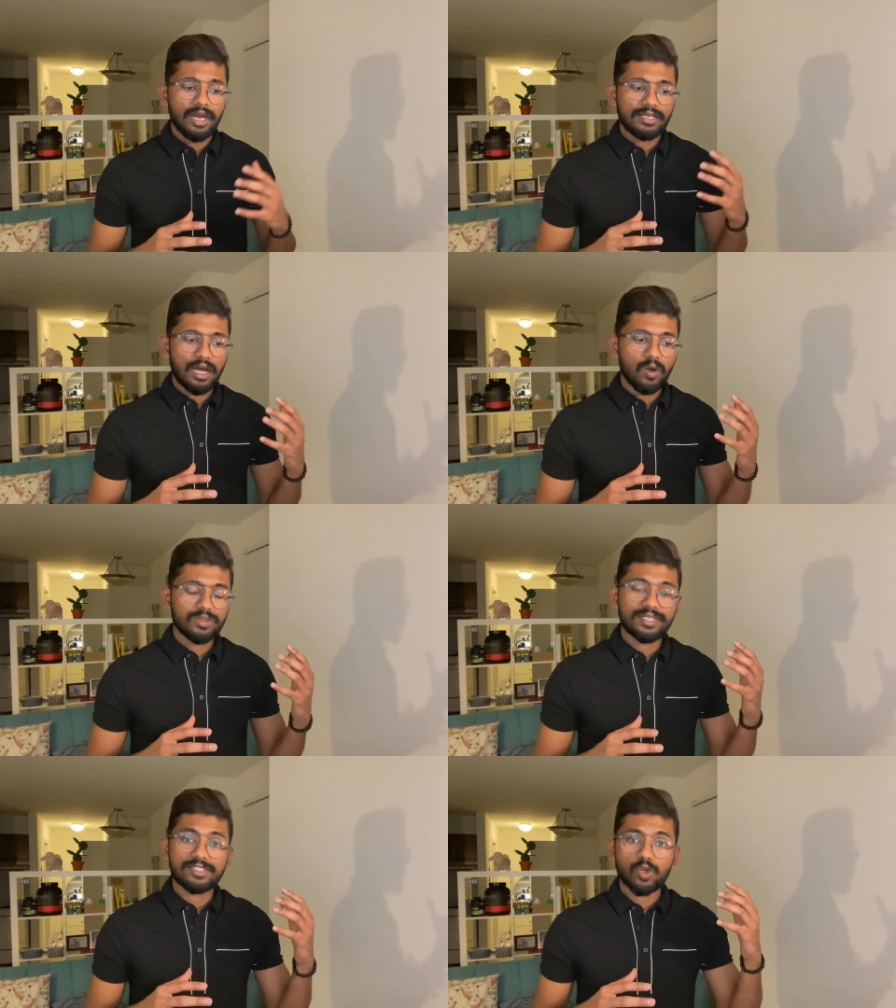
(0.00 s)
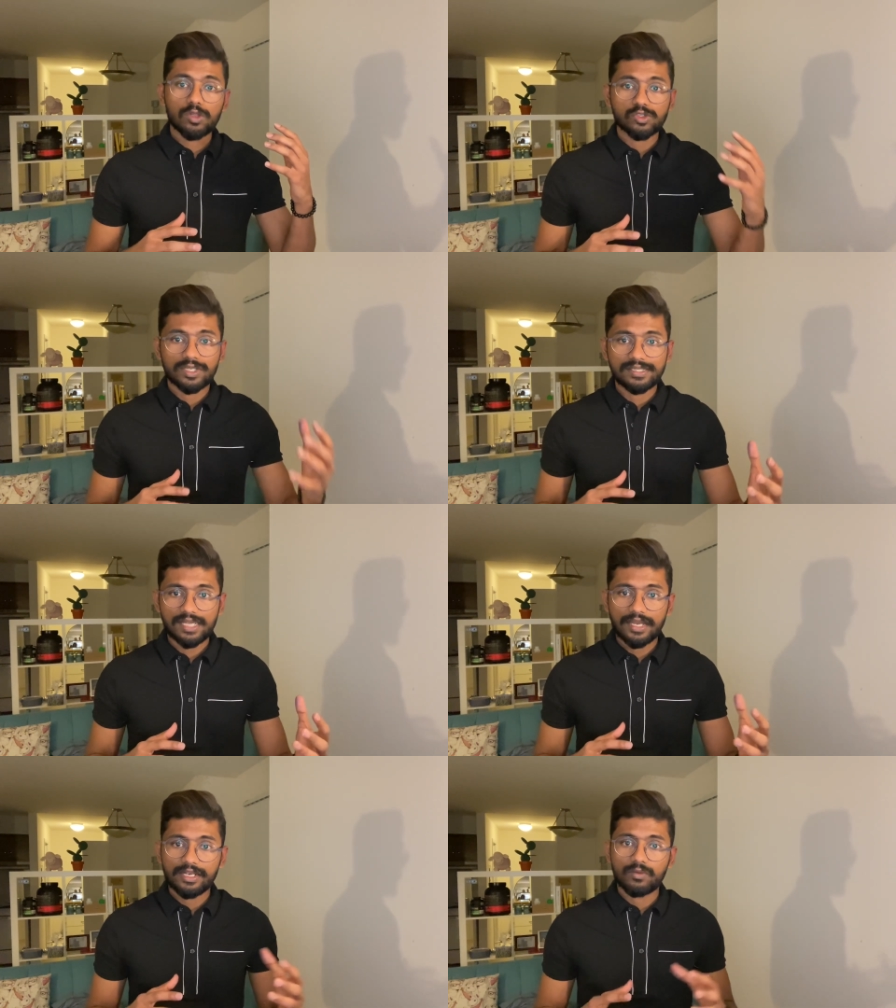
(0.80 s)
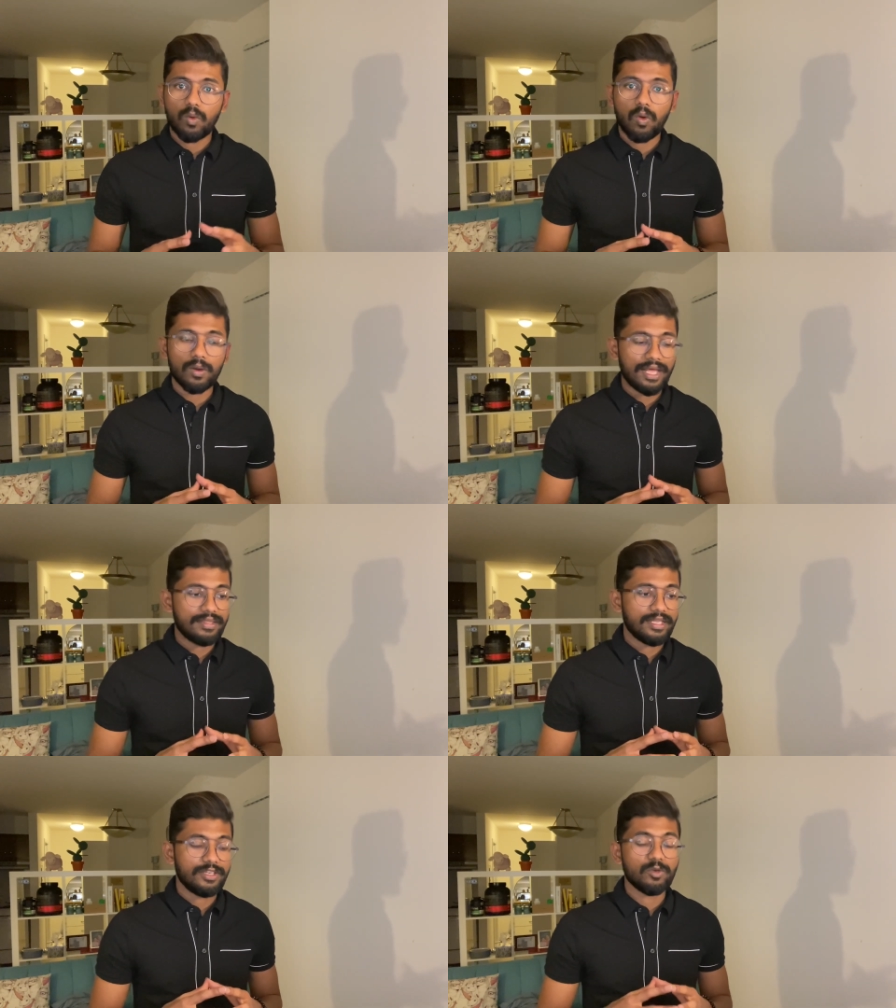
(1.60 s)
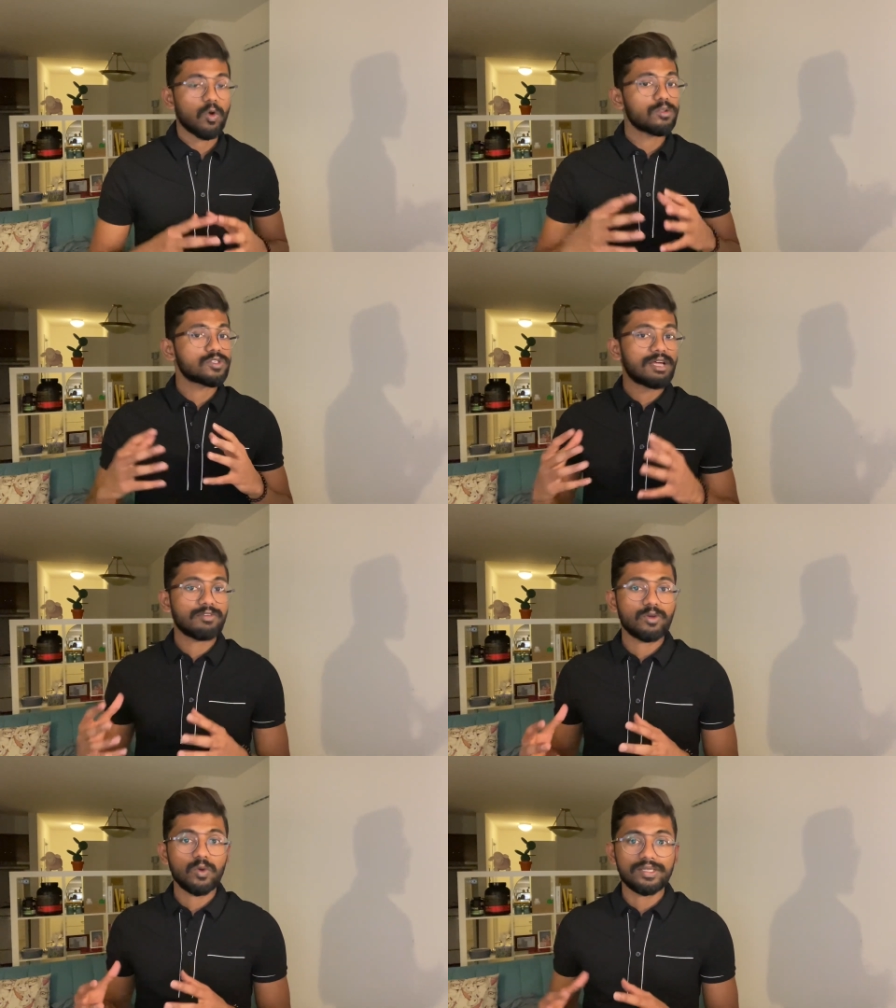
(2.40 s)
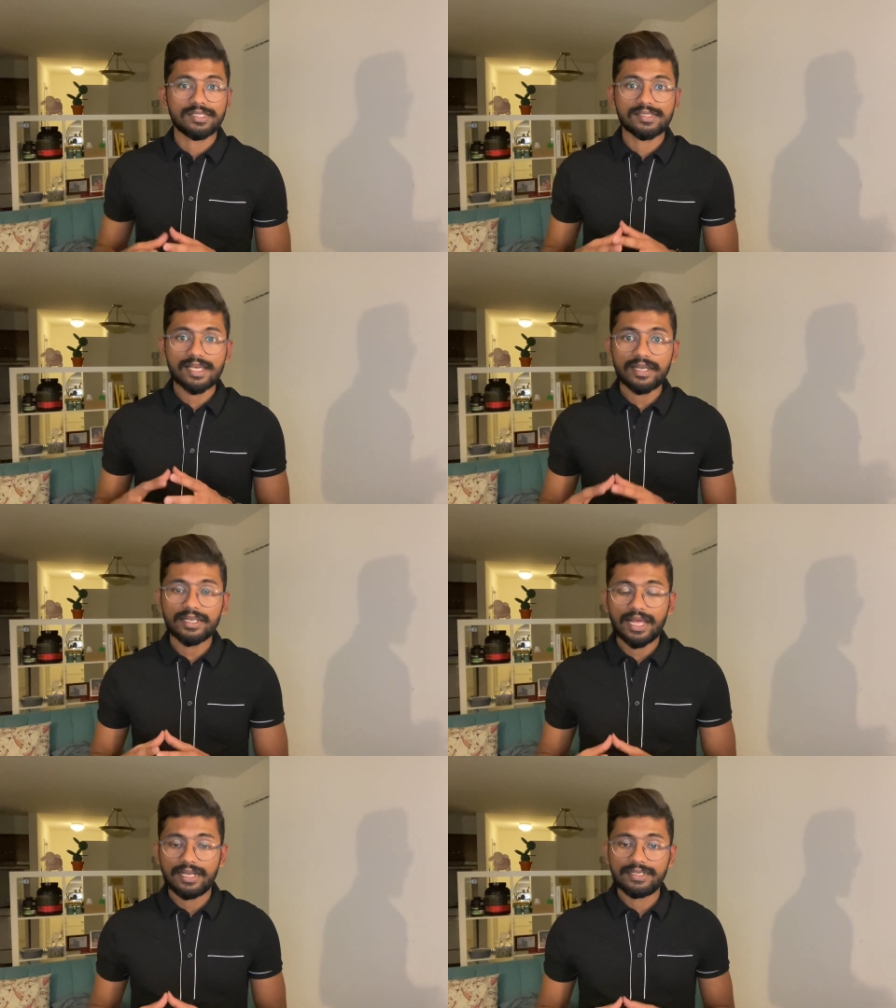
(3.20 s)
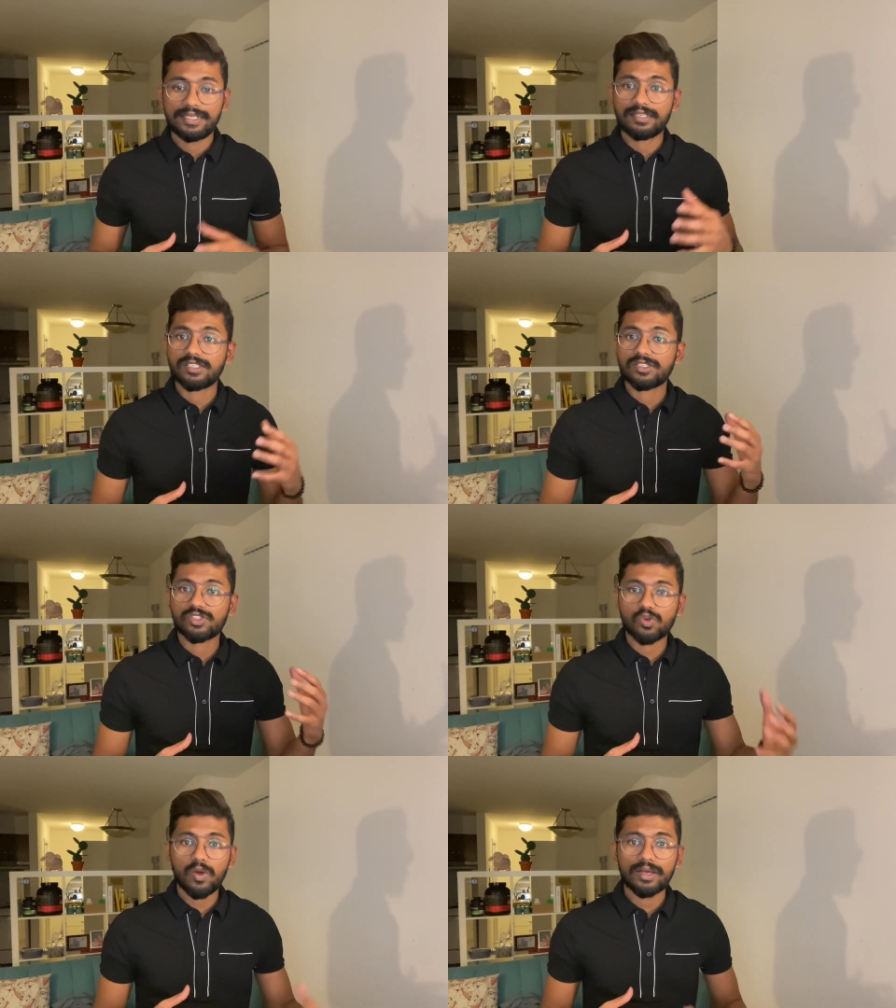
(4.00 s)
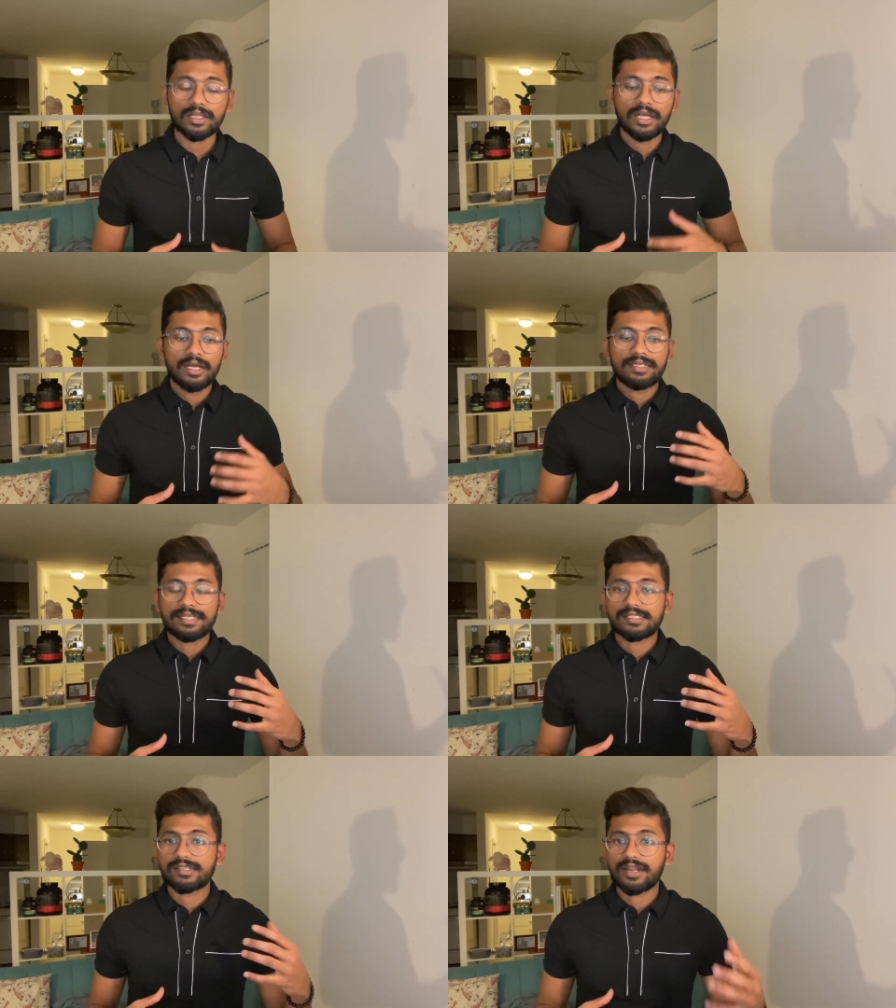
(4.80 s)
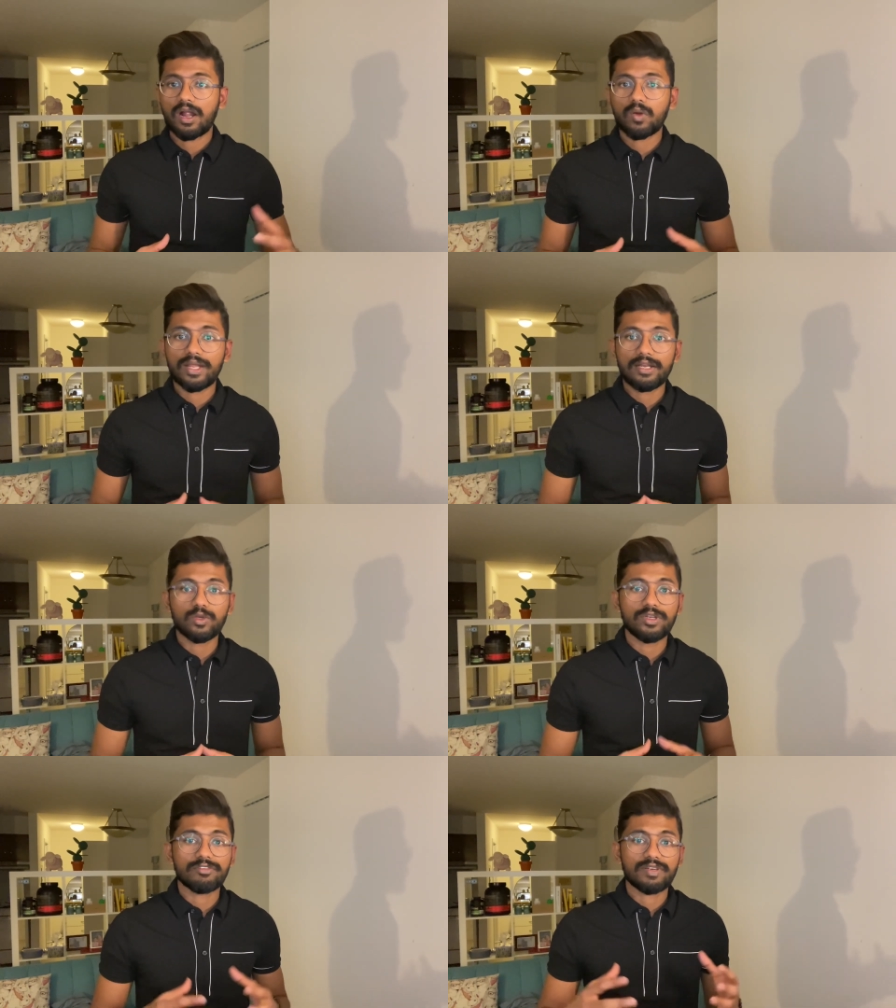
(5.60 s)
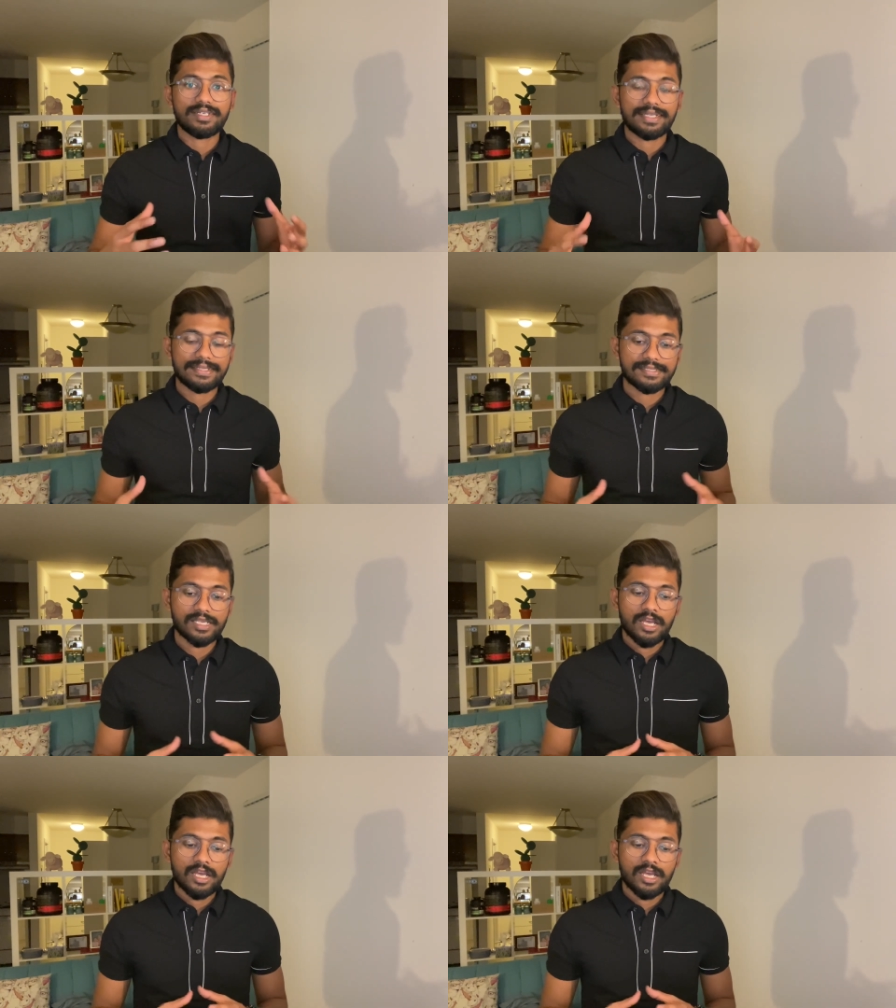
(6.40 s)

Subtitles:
Now there is also design involved, and then you also have to go in the site and test soil, test ground, and do different tests.